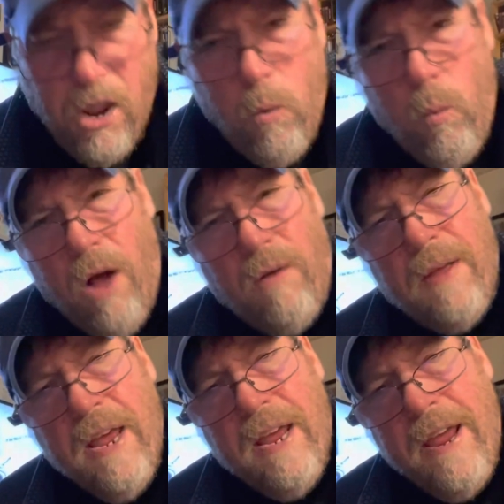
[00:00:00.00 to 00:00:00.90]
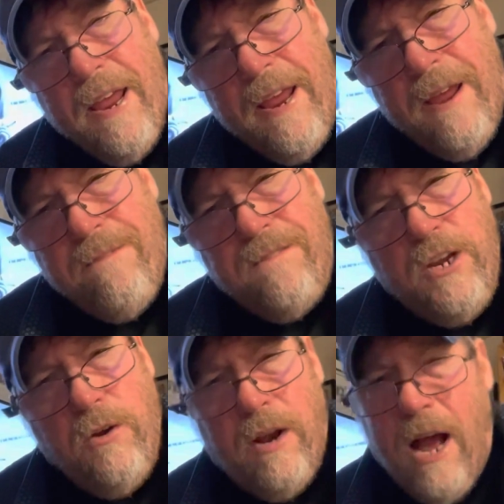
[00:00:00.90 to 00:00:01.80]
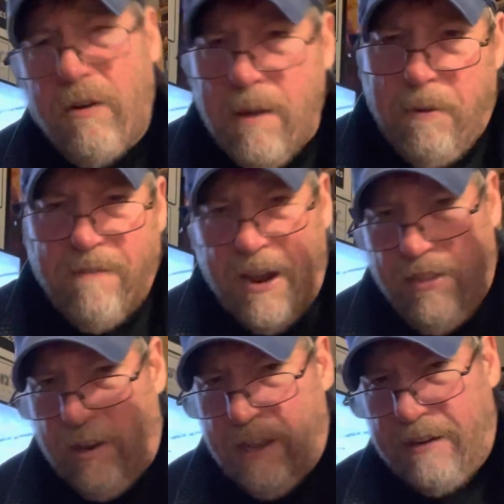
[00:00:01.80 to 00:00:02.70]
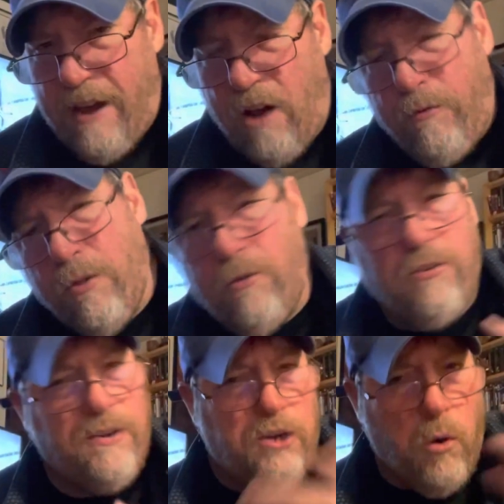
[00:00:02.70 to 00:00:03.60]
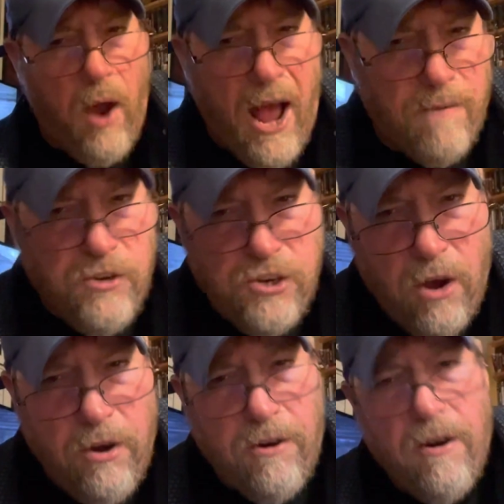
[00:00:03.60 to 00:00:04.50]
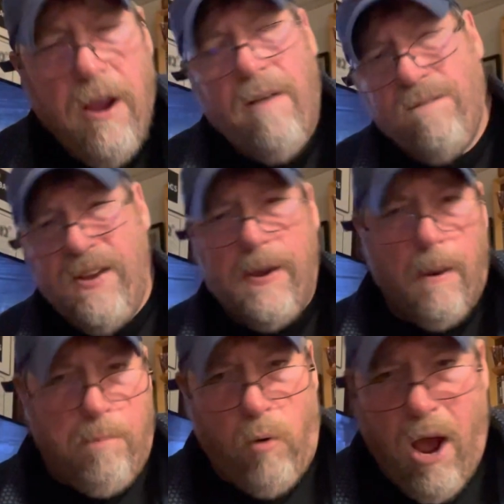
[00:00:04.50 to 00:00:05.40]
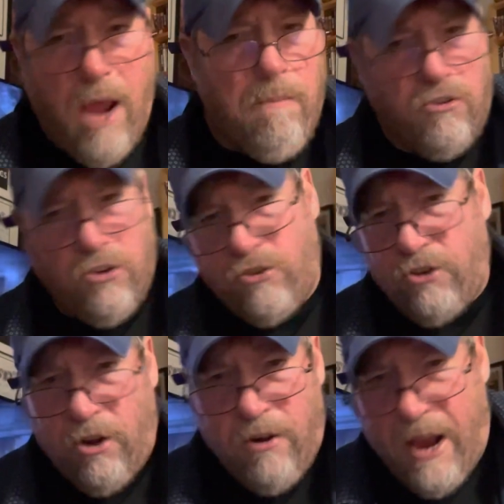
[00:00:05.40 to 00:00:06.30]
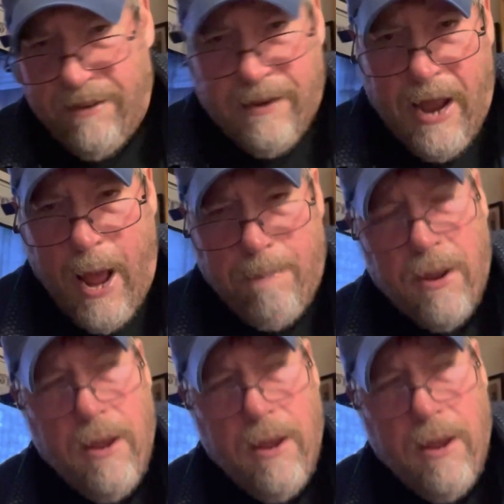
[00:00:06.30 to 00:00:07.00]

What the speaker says: Well, if you, and I'm going to provide the link down for those of you who have Shudder via Prime or just Shudder as an app.